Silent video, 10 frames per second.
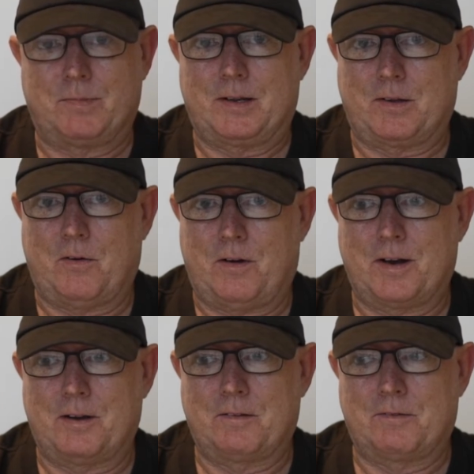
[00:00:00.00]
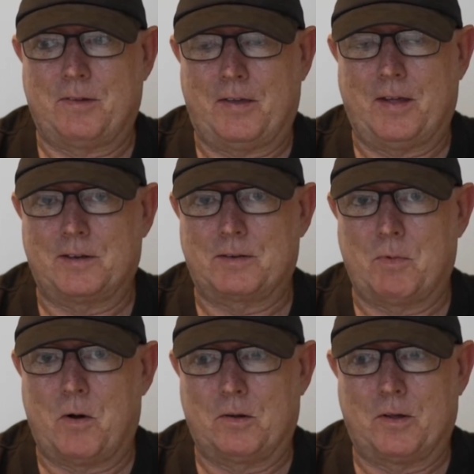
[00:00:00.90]
he kind of had that
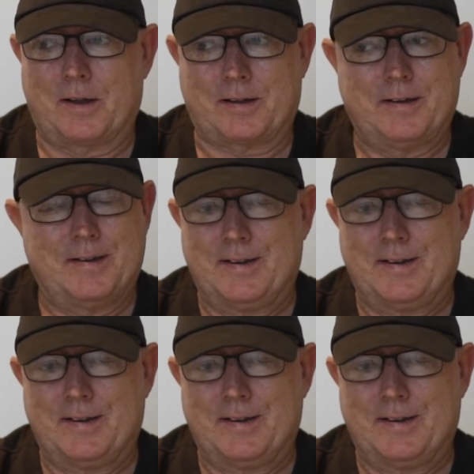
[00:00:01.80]
smile like,